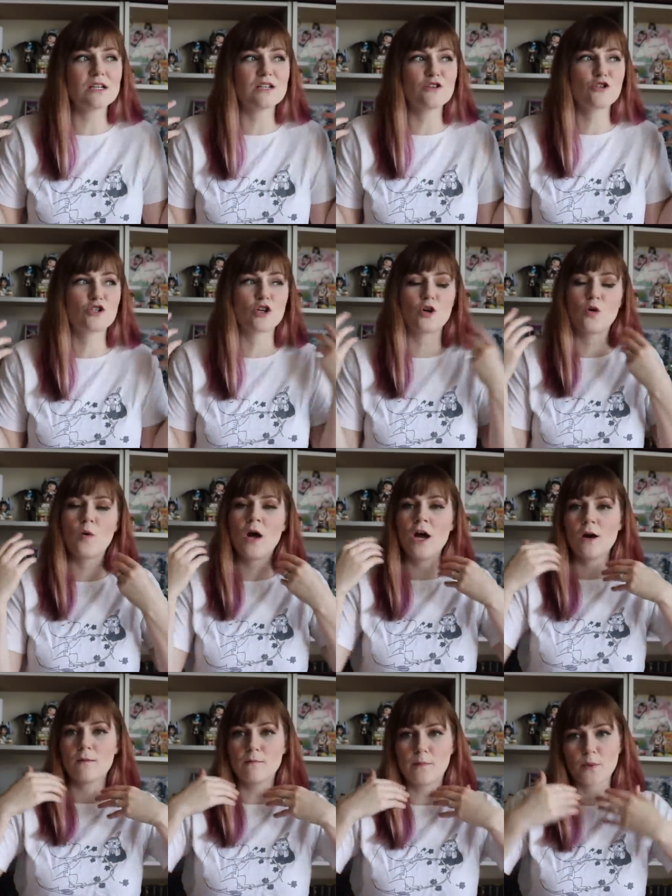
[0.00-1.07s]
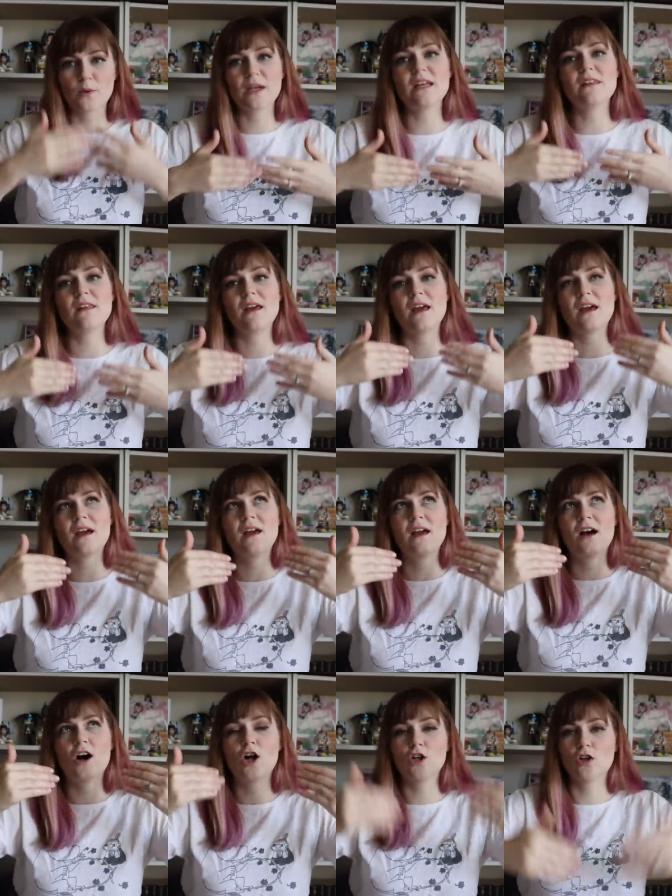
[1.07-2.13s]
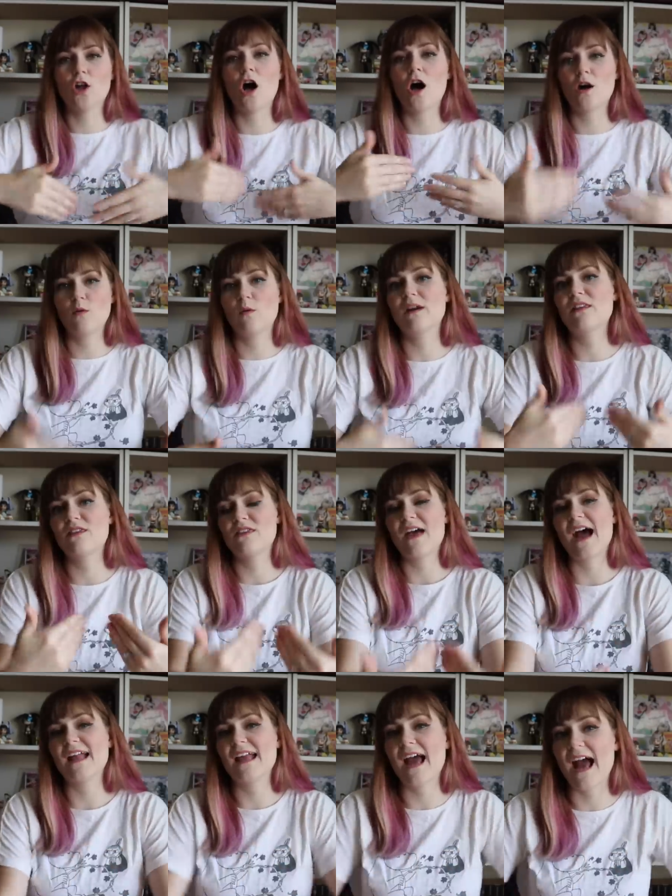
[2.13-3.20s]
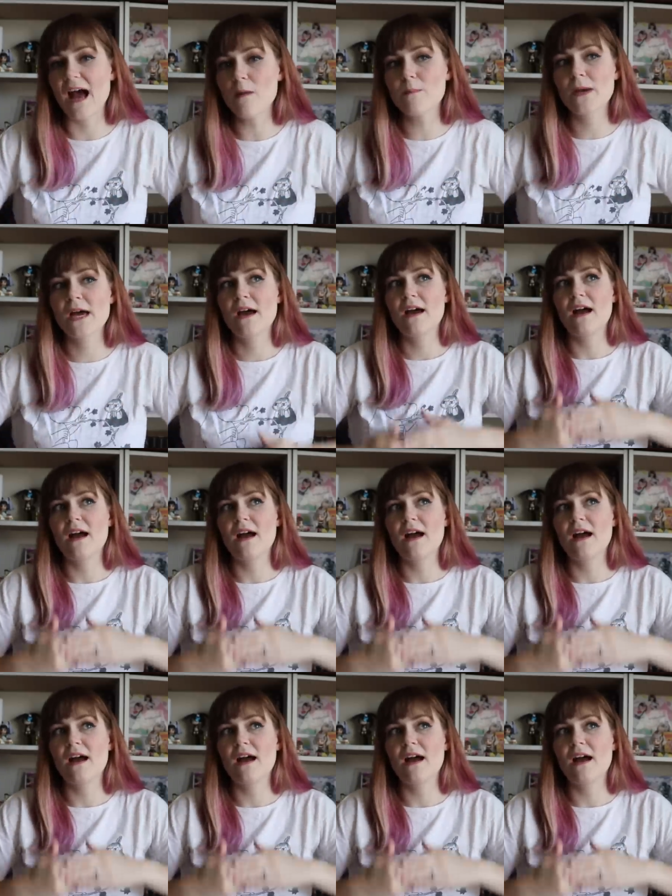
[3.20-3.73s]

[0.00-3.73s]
And so breathing along with that app